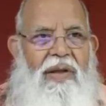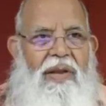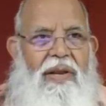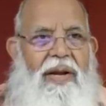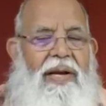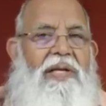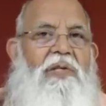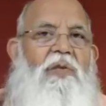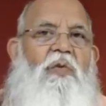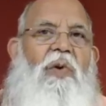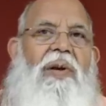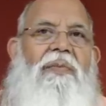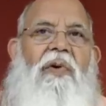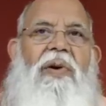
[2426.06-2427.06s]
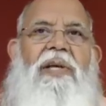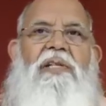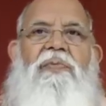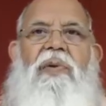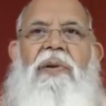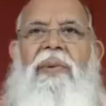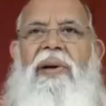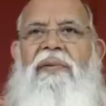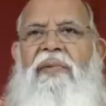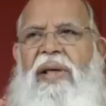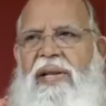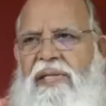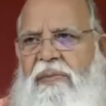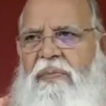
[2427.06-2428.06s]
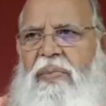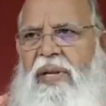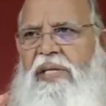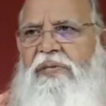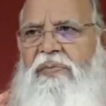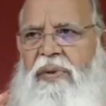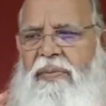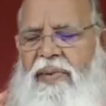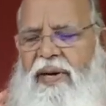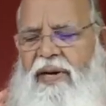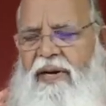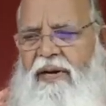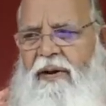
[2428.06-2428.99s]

Let us do one more experiment, very simple experiment.